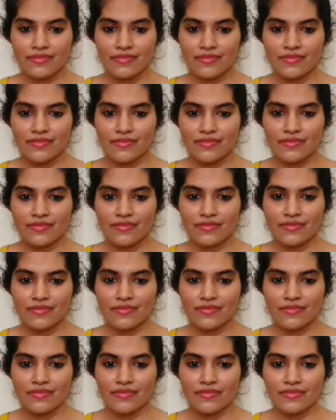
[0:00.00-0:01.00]

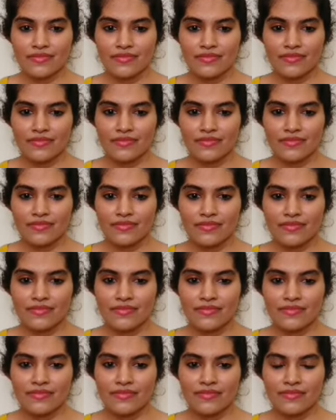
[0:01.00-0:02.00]

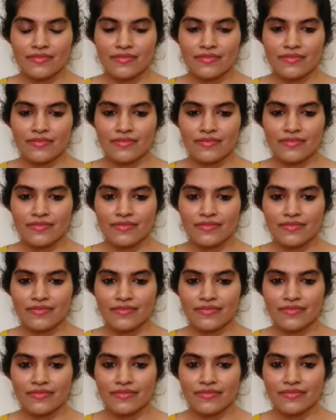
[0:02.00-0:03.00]

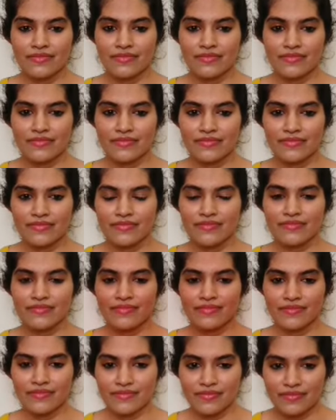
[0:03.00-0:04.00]

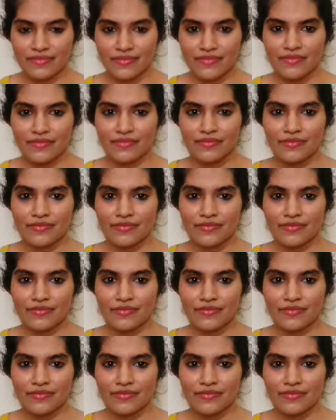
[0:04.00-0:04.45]
[no speech]